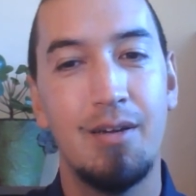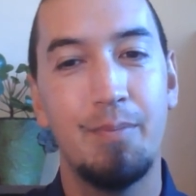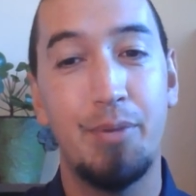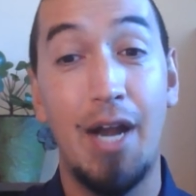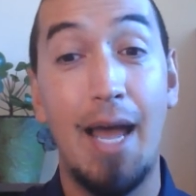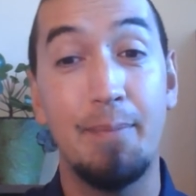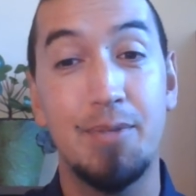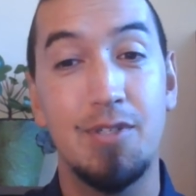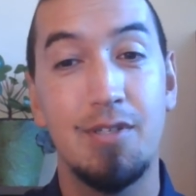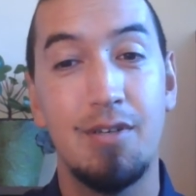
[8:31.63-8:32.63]

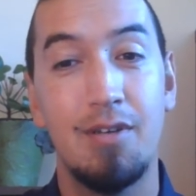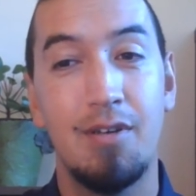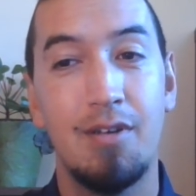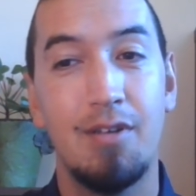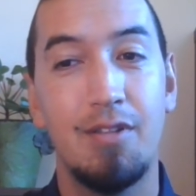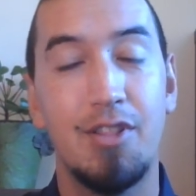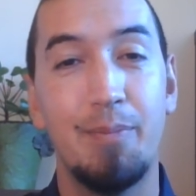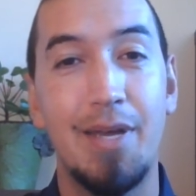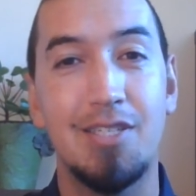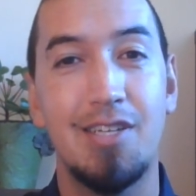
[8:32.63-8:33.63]
perhaps the
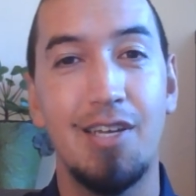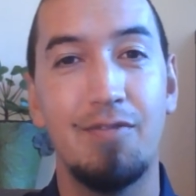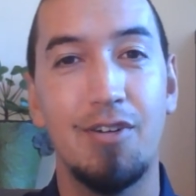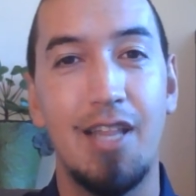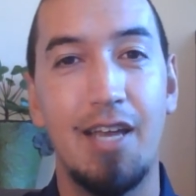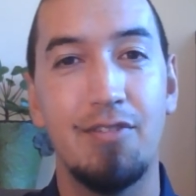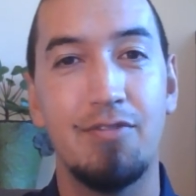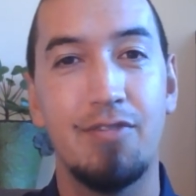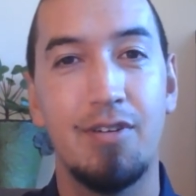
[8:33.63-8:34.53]
best day of your life.